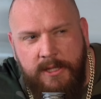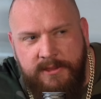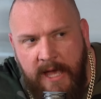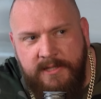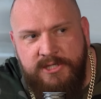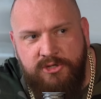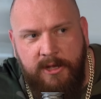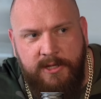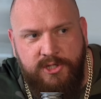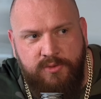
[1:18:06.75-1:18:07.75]
That's
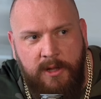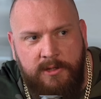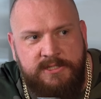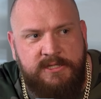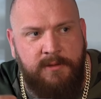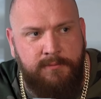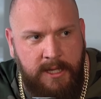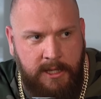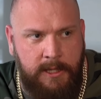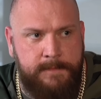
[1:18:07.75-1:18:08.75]
strange as well, because to
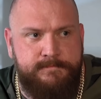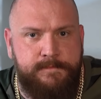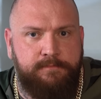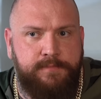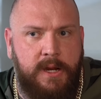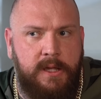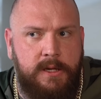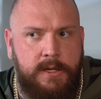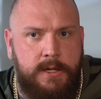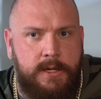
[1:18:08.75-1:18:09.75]
me,
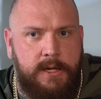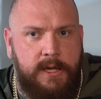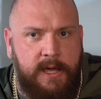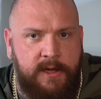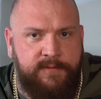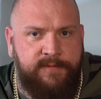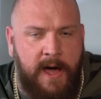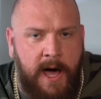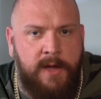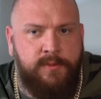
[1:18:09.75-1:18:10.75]

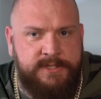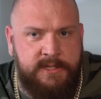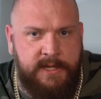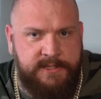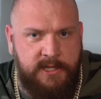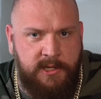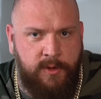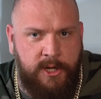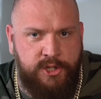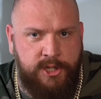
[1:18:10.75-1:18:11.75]
if I was in that
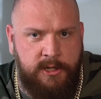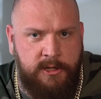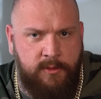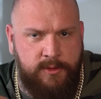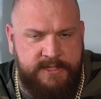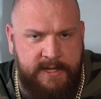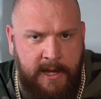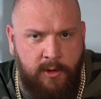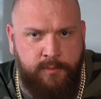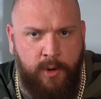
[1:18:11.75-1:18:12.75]
situation and there was an
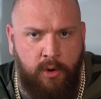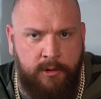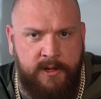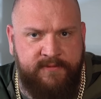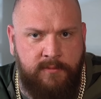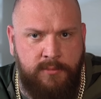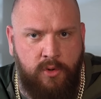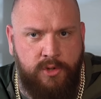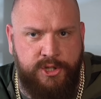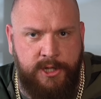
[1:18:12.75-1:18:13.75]
outpouring of
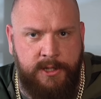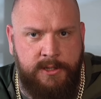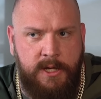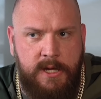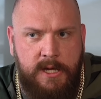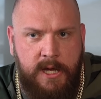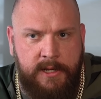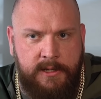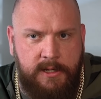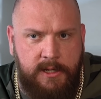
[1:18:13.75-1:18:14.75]
emotion
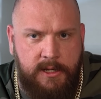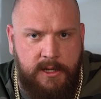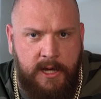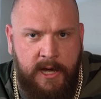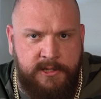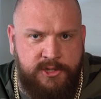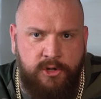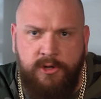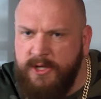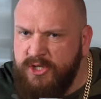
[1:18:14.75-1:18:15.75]
and I'd
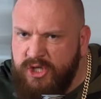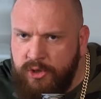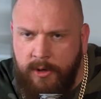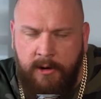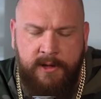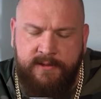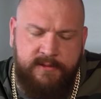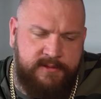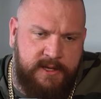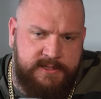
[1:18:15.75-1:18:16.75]
done a tour
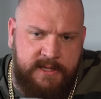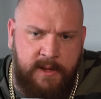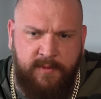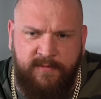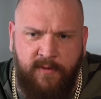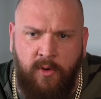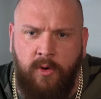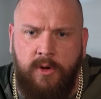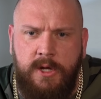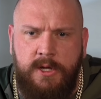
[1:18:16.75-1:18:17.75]
and things like that
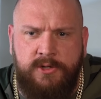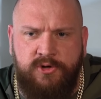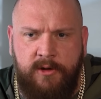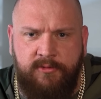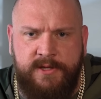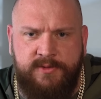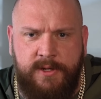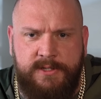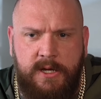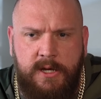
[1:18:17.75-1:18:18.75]
before, try to raise
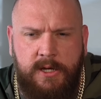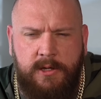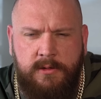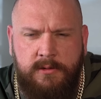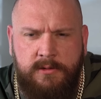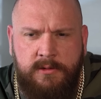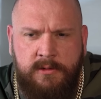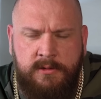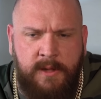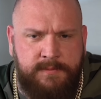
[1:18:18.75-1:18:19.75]
awareness,
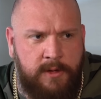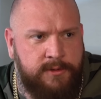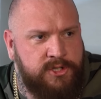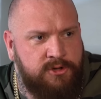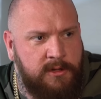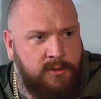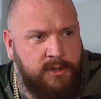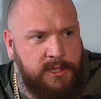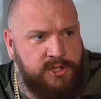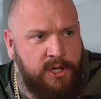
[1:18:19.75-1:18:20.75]
nip down the street and go
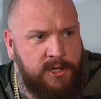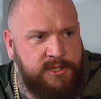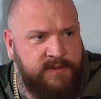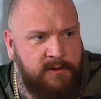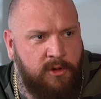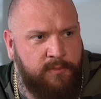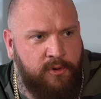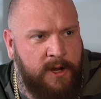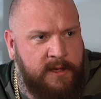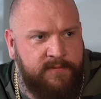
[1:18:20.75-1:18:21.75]
to your church. If they're all
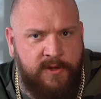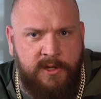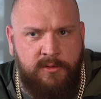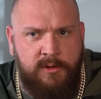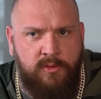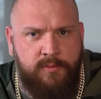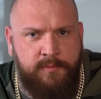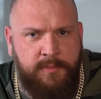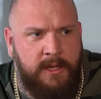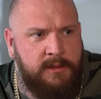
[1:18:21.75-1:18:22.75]
praying for you,
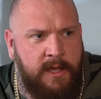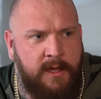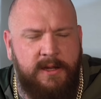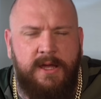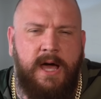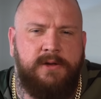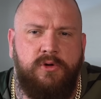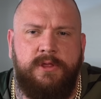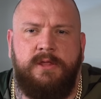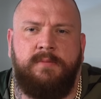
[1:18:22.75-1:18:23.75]
be there. And I
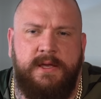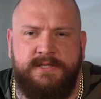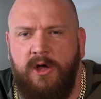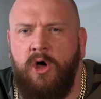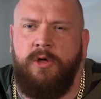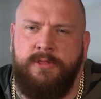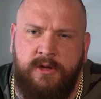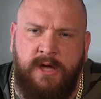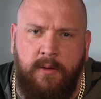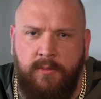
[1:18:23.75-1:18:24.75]
know that they might say, the
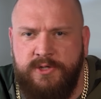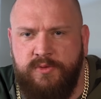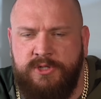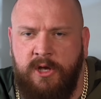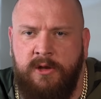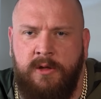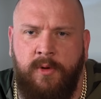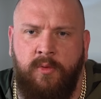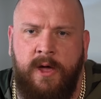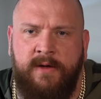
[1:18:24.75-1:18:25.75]
cameras would turn up
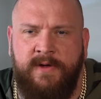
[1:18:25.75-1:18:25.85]
or whatever.